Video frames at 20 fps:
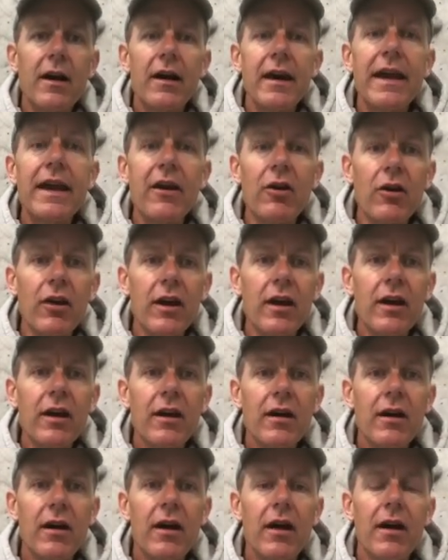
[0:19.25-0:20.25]
era,
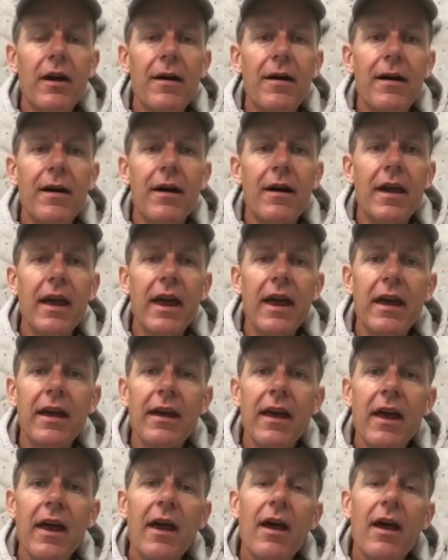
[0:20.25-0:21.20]
and